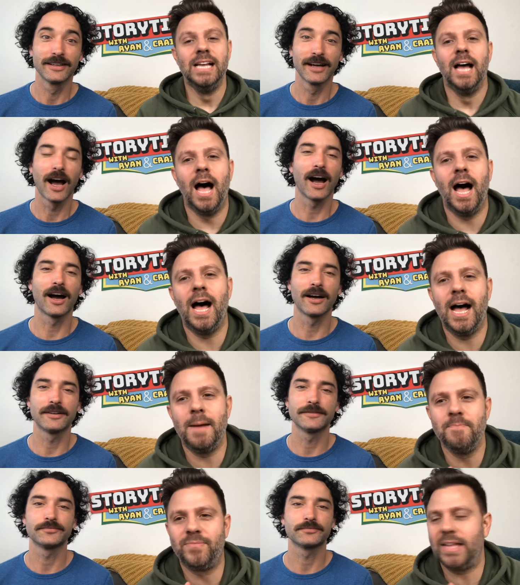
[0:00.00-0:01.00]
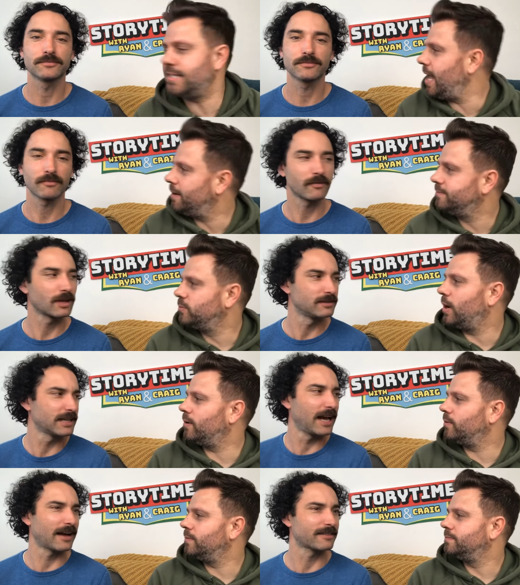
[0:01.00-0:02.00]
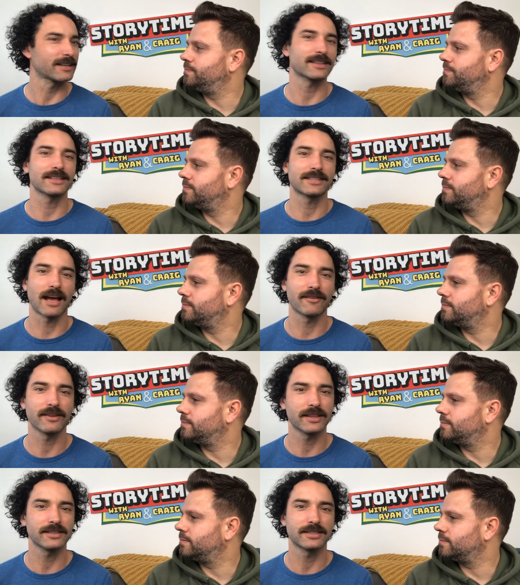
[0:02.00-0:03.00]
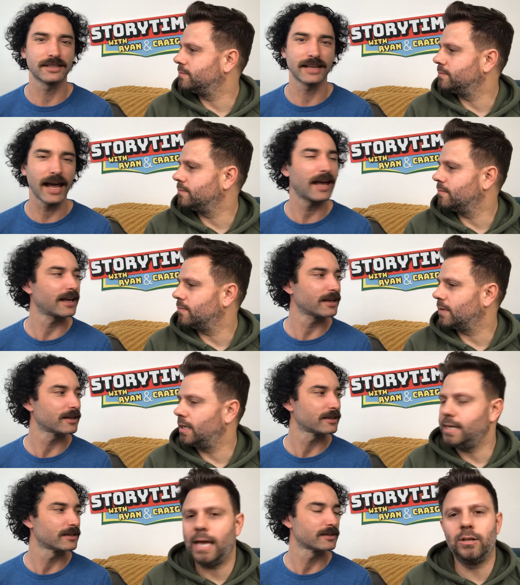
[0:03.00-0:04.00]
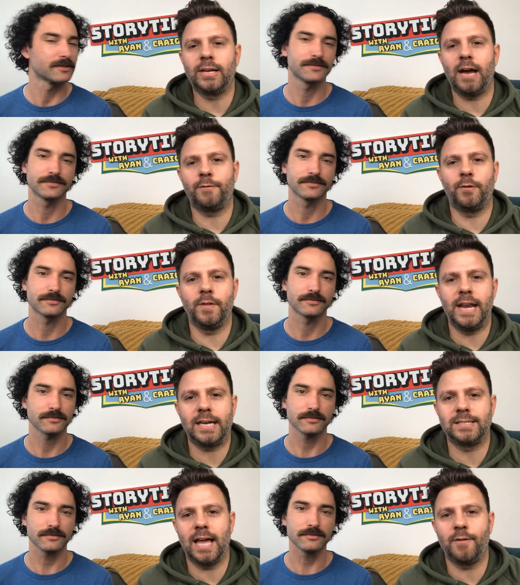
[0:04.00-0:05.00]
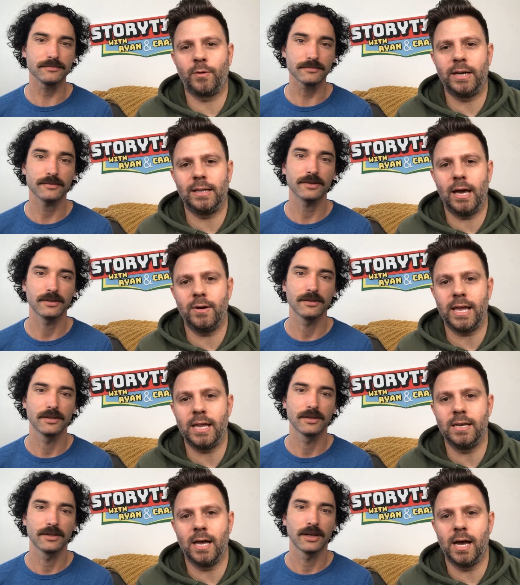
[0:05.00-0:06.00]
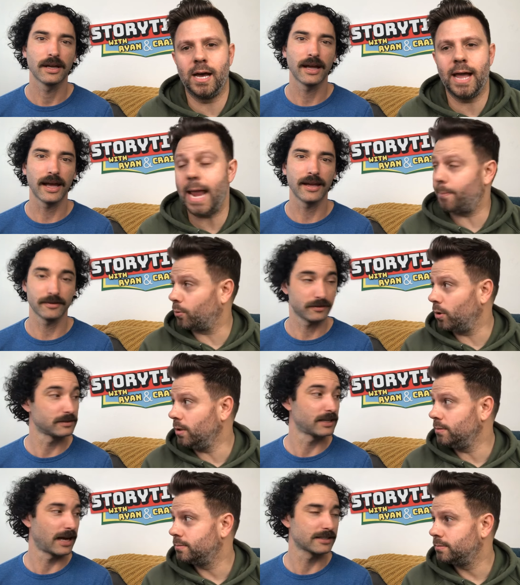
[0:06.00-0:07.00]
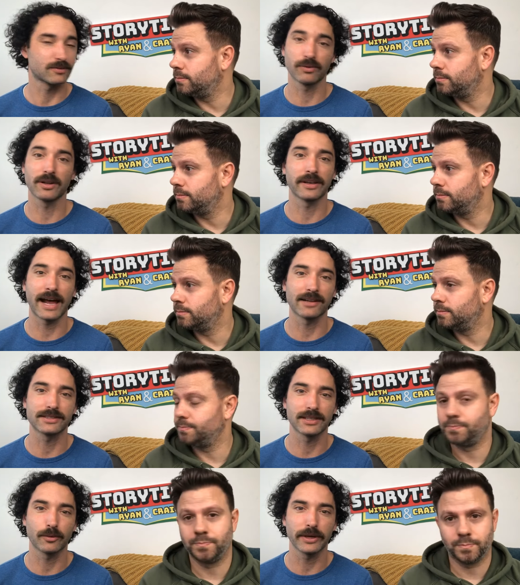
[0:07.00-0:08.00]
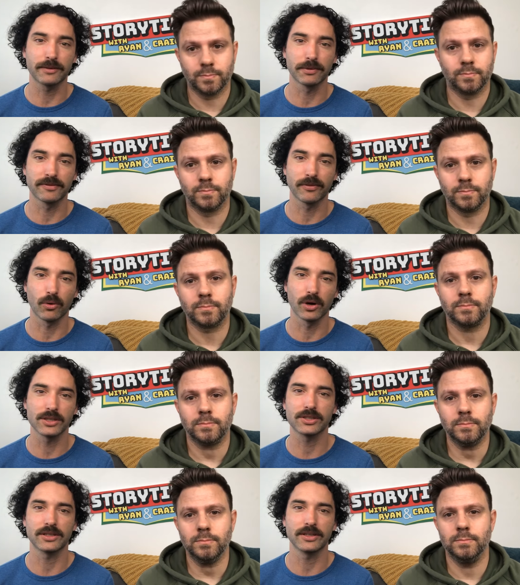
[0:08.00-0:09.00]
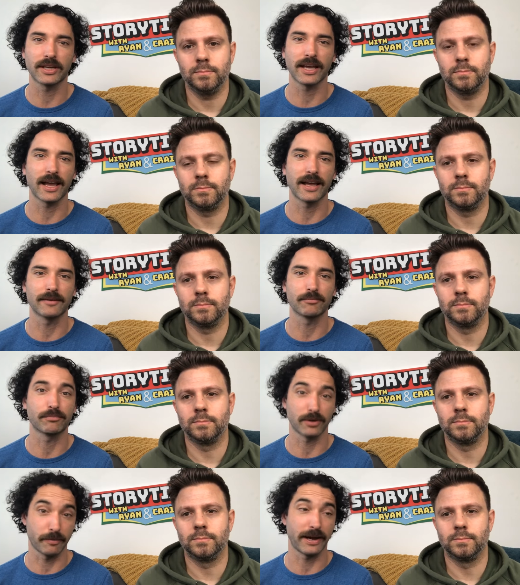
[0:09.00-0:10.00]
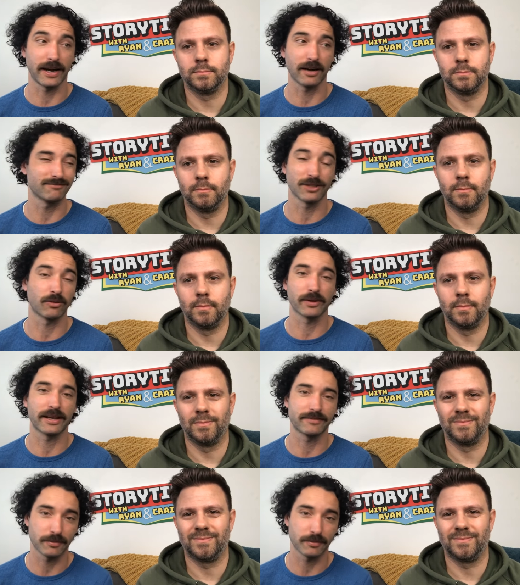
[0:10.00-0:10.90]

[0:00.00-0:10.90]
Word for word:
Speaker 1: Uh, uh that's it. Yeah, I think that's everything today. Yeah, look out for the next live read aloud in uh, April. Yes, we'll announce it a week before so that you can get prepared. You don't really have to